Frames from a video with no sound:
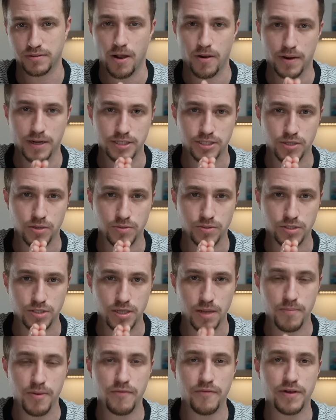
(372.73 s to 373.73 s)
All right. So
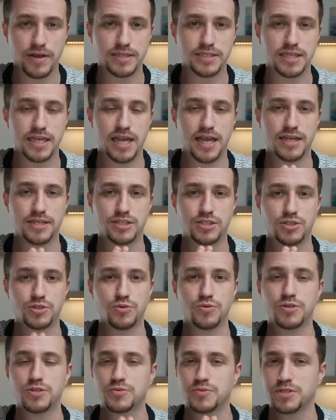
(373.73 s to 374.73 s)
some of us, as
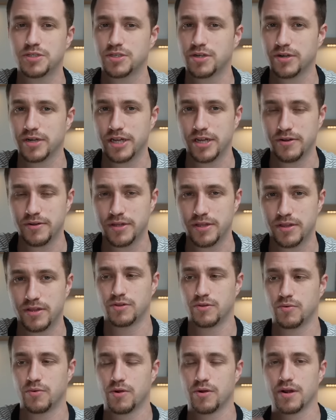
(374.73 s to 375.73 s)
soon as we start hearing
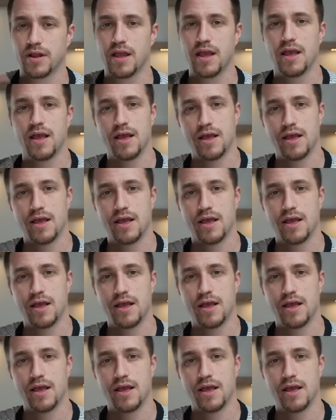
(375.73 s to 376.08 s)
the word